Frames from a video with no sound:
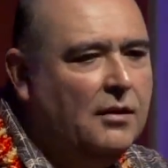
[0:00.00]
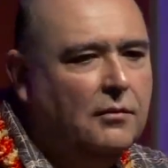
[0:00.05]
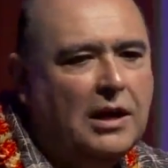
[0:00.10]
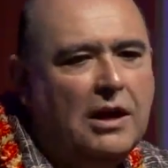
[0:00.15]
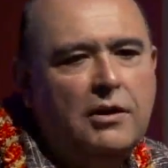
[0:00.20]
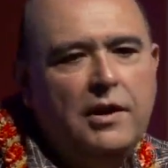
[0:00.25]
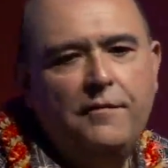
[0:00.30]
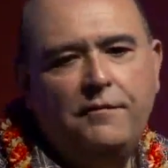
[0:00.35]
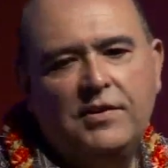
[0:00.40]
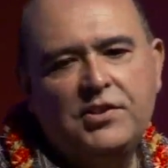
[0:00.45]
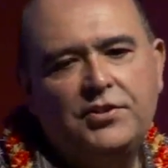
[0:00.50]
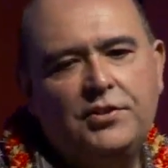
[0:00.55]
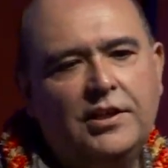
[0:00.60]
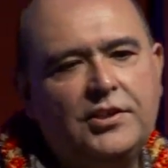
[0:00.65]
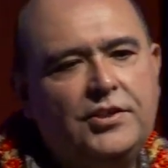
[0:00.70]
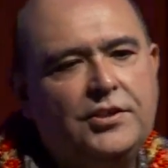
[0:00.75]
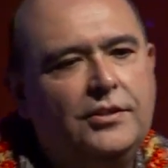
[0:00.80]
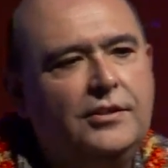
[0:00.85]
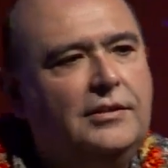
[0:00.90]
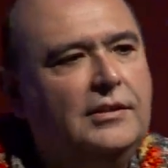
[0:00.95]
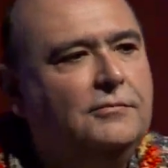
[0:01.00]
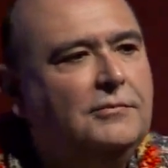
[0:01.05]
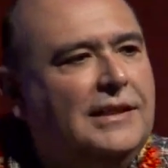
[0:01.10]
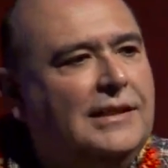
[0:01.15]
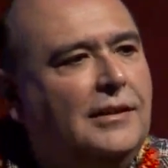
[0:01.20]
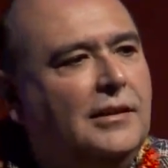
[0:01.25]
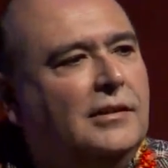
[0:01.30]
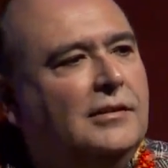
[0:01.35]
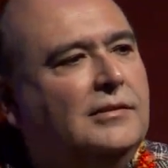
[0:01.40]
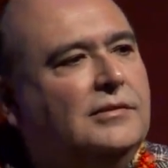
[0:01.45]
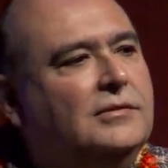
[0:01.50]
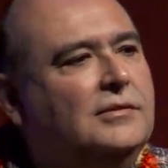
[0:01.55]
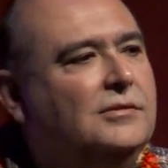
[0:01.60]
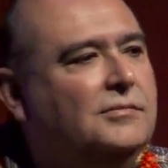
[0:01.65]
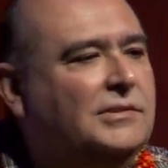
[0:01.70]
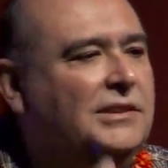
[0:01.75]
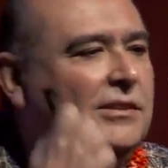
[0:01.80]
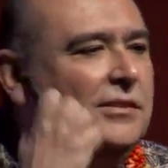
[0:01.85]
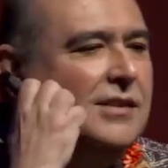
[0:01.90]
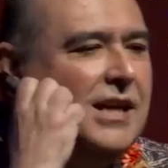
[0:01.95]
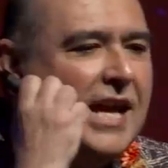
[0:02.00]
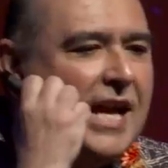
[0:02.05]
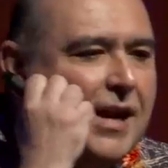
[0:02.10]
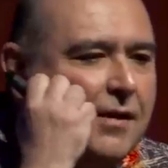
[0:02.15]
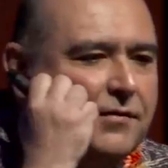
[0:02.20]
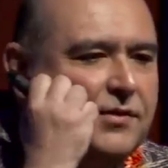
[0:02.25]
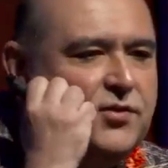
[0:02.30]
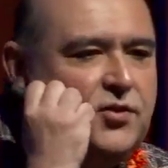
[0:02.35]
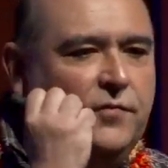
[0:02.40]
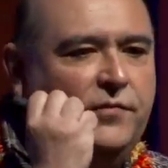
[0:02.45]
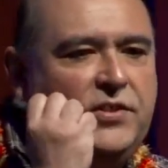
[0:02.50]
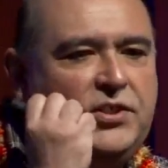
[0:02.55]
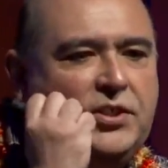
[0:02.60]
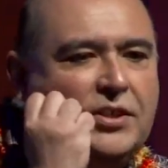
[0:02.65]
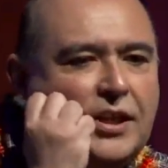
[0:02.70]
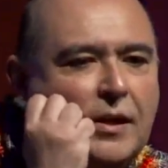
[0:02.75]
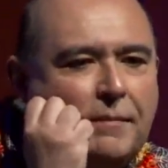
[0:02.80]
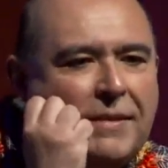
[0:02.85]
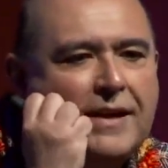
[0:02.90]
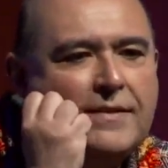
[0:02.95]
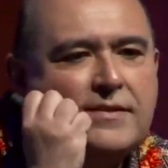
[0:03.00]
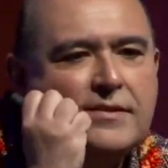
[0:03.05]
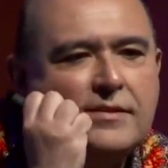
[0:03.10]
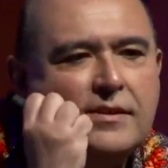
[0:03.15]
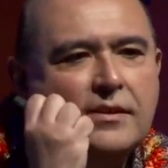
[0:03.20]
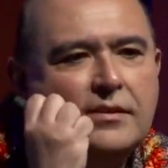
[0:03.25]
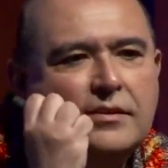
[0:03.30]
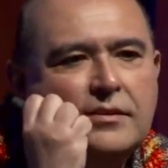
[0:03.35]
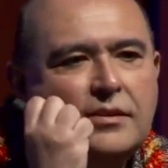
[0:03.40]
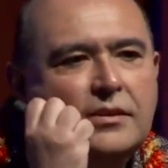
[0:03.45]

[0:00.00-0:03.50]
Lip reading: Our infrastructure, well, we don't have the sufficient capacity.